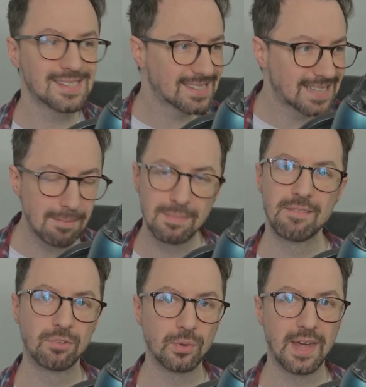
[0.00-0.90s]
step
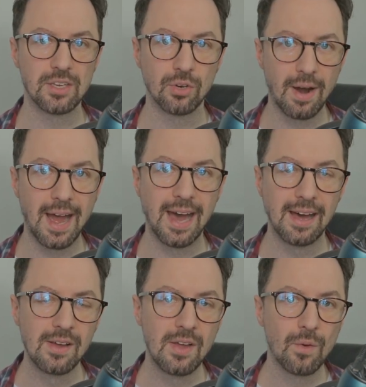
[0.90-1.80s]
level that you're
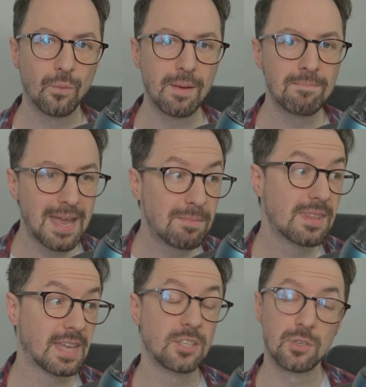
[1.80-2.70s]
at where maybe
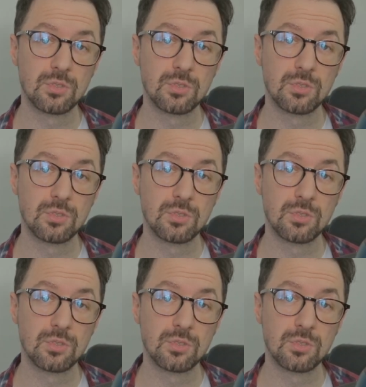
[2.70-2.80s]
then you